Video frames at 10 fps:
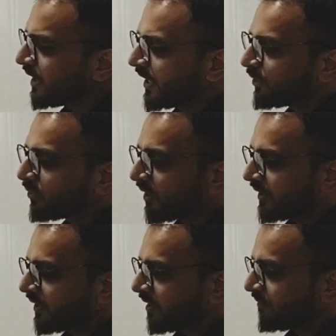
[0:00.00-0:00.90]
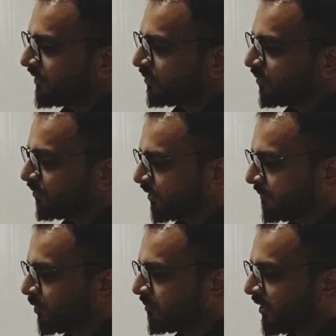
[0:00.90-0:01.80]
Echocardiography to look for
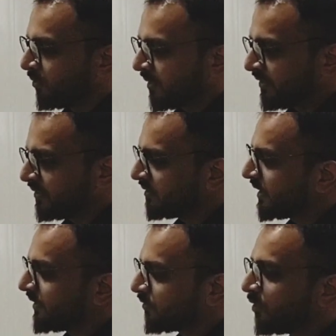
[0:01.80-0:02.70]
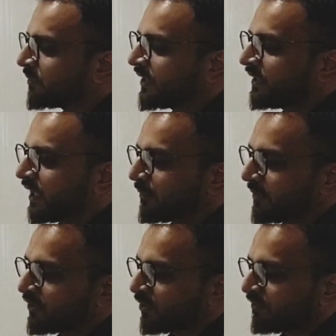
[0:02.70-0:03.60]
rhabdomyomas, that is common in
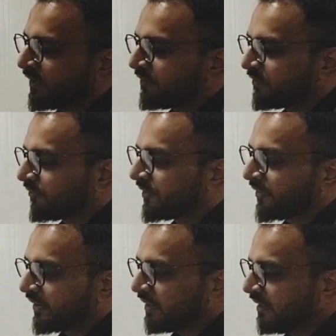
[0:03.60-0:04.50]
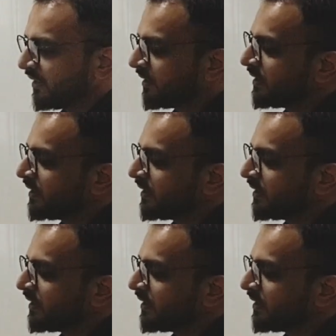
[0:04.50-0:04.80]
apex of left ventricle.